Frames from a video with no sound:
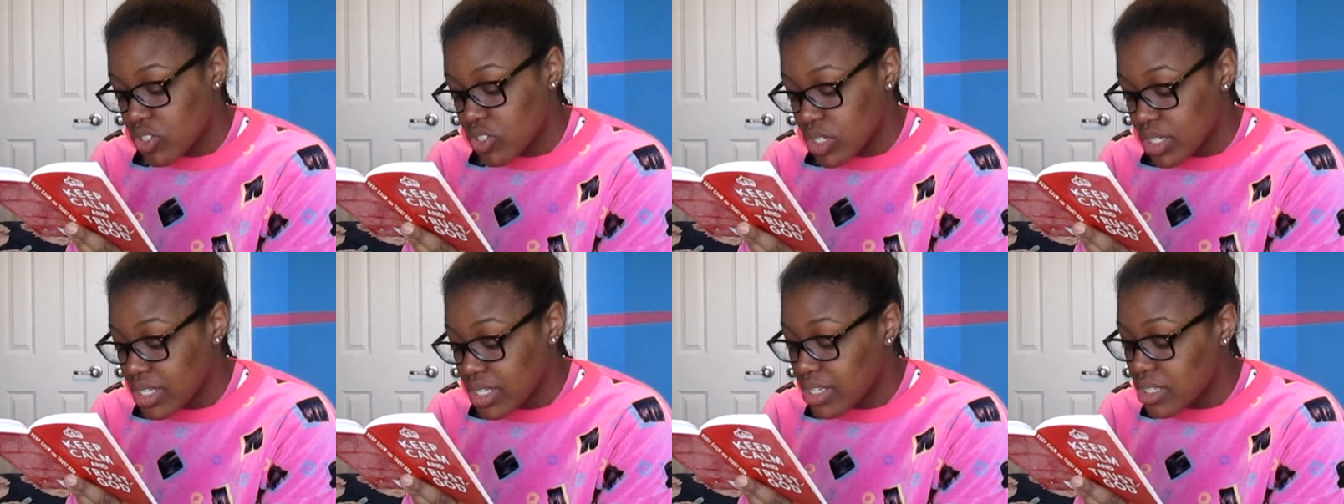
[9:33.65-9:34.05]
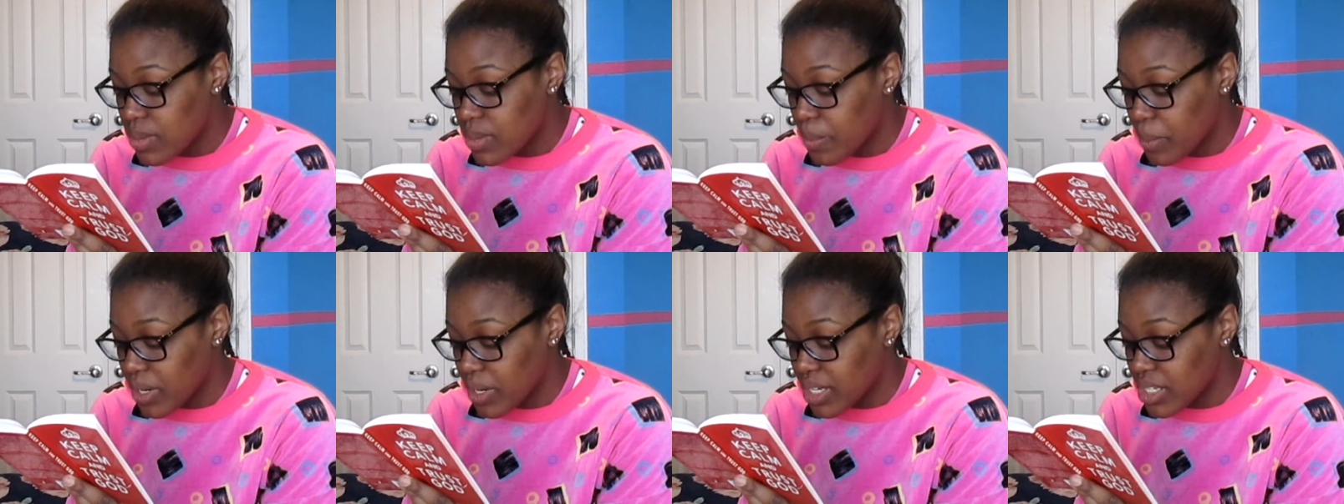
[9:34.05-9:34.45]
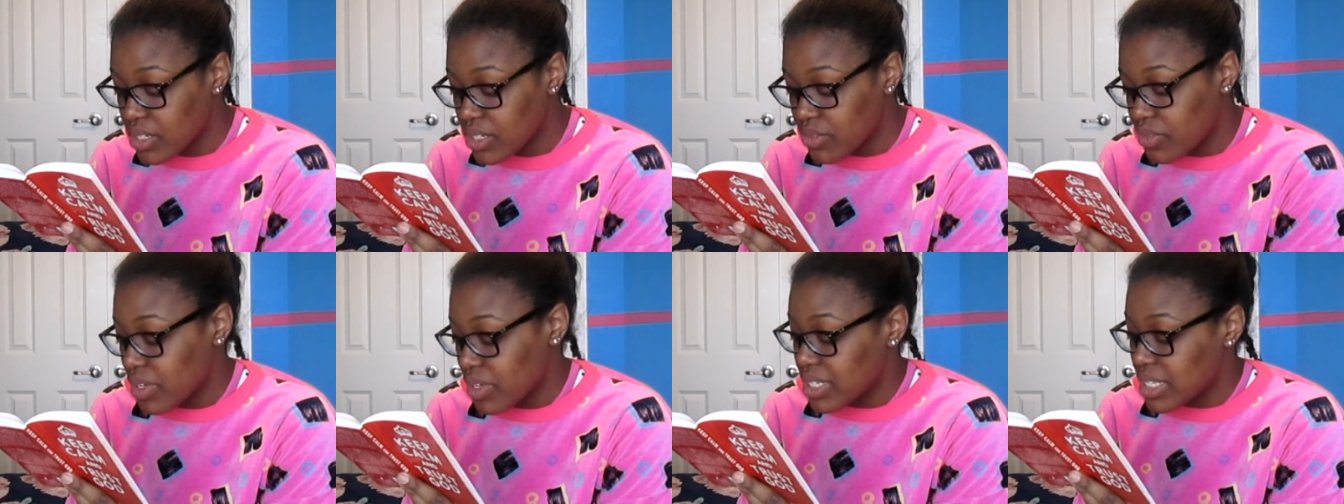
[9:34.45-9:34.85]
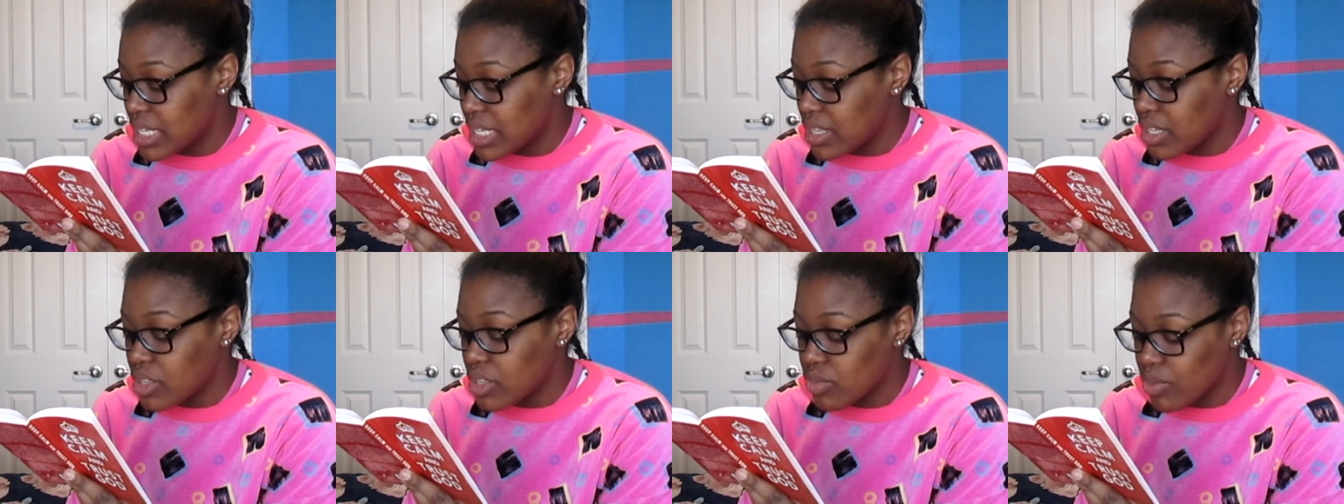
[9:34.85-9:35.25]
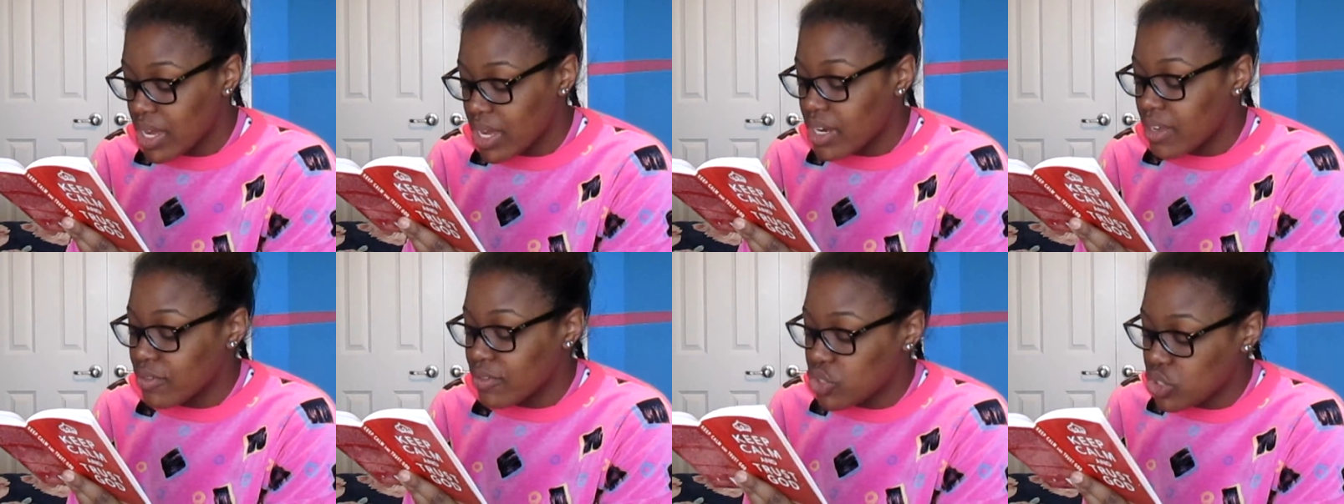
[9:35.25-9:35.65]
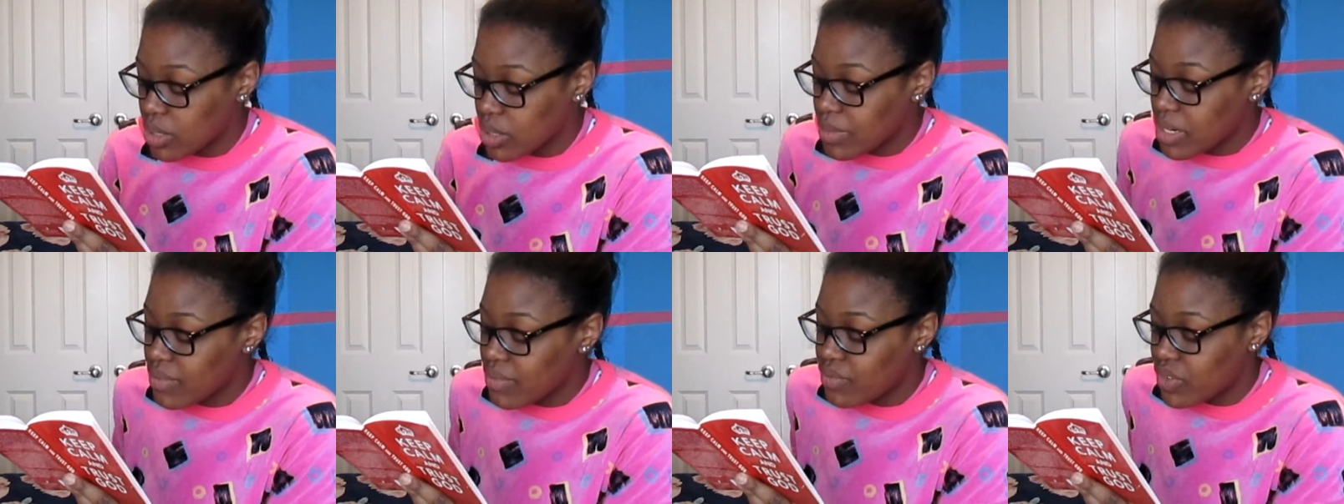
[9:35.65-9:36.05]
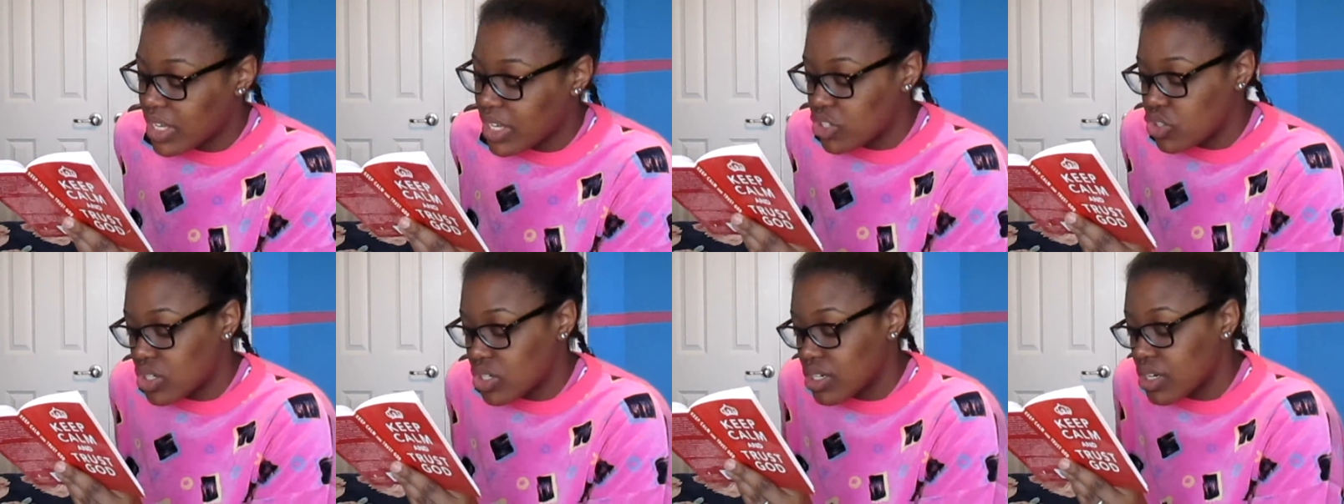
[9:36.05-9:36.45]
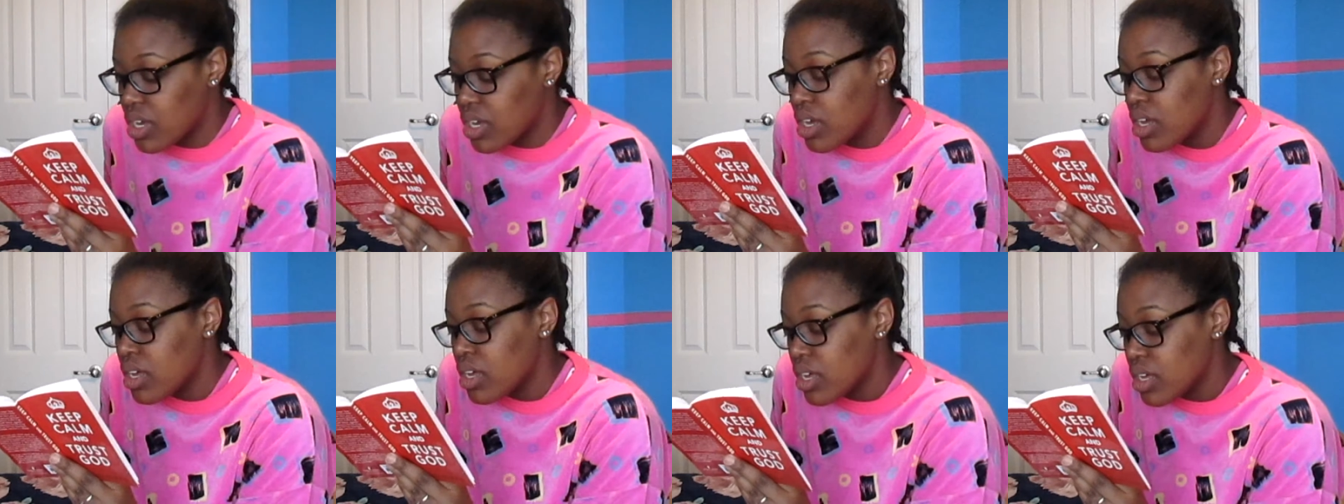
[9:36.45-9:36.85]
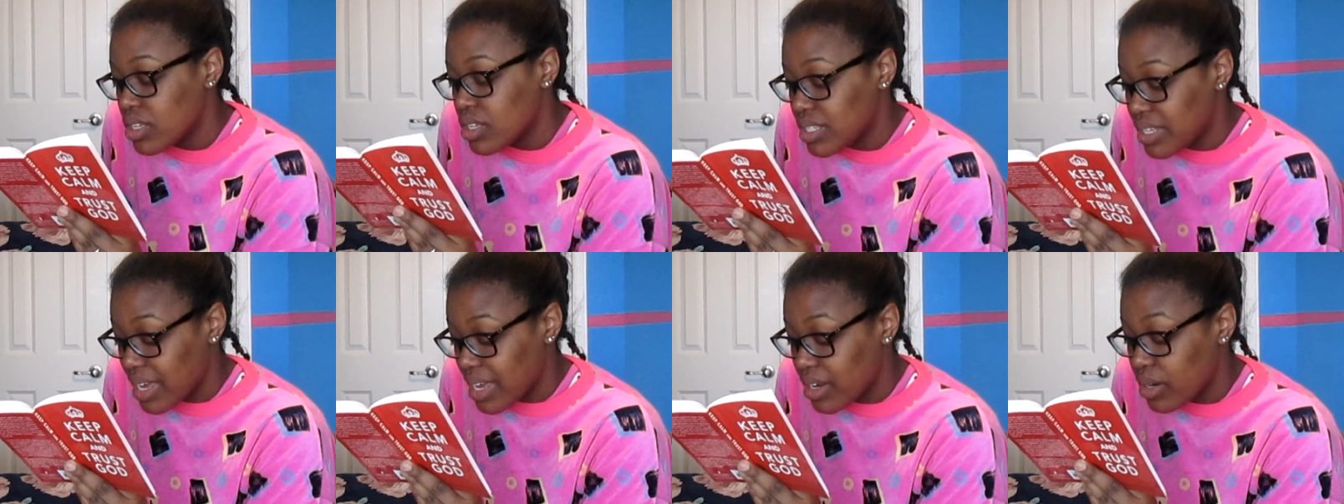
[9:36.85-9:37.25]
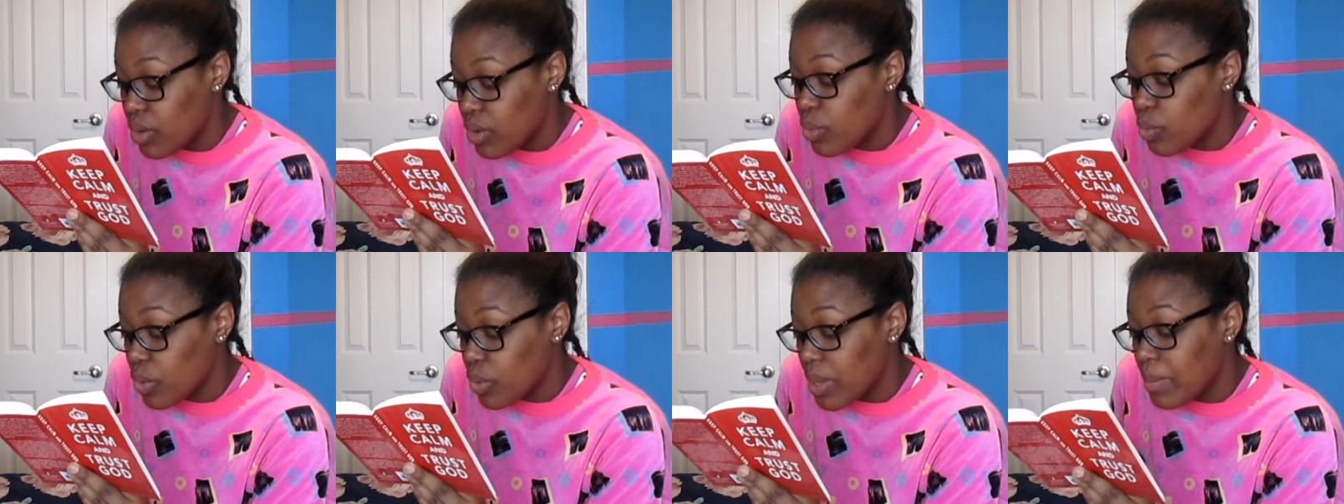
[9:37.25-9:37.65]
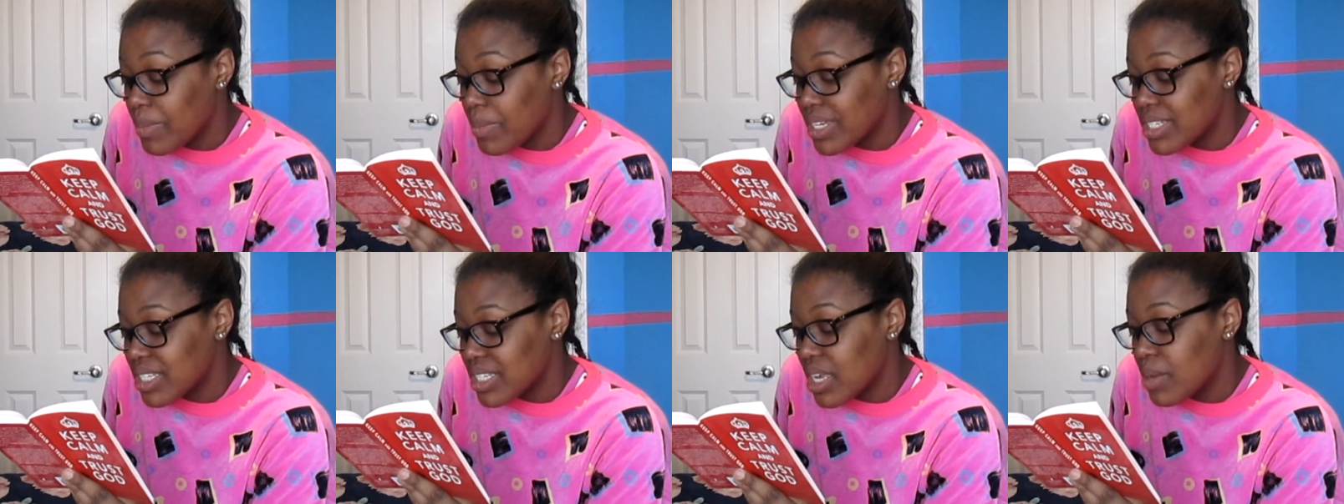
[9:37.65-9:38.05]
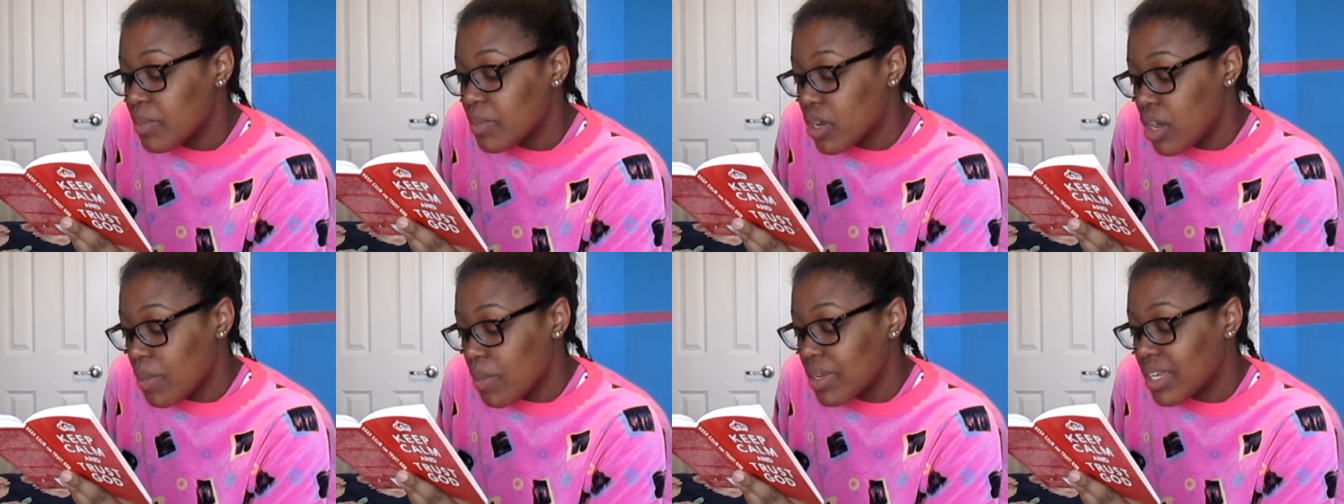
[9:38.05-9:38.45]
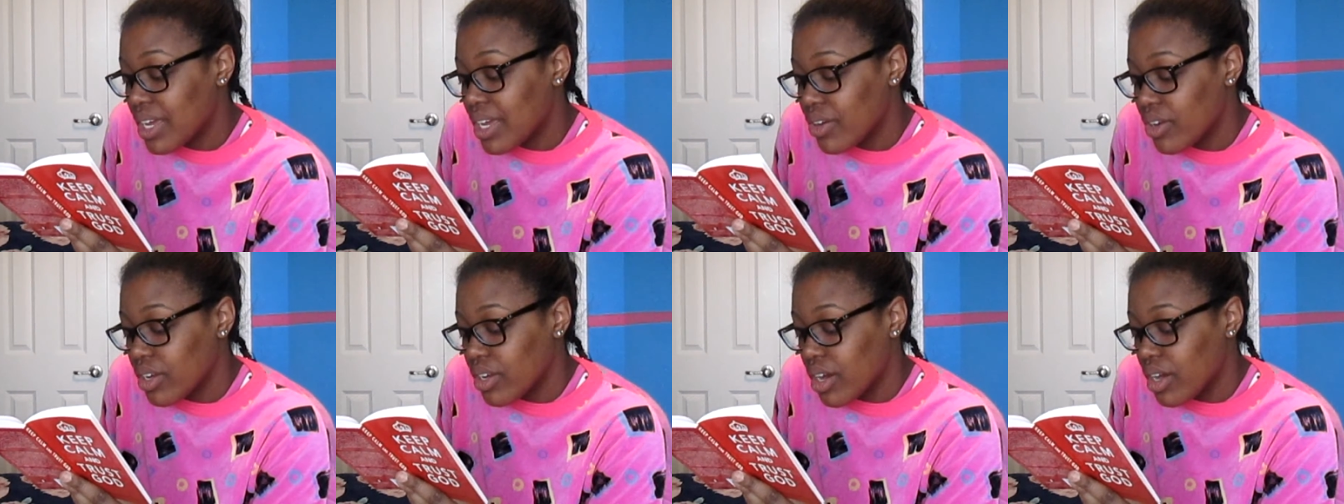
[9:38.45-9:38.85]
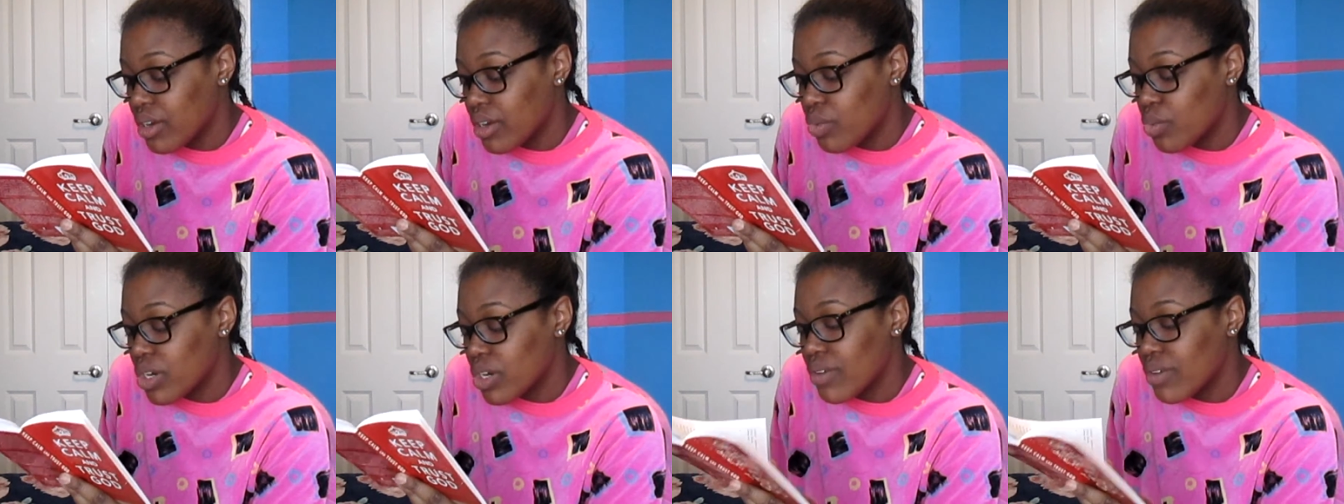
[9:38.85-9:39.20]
Just as the British, facing the threat of German invasion, said, "We must keep calm and carry on."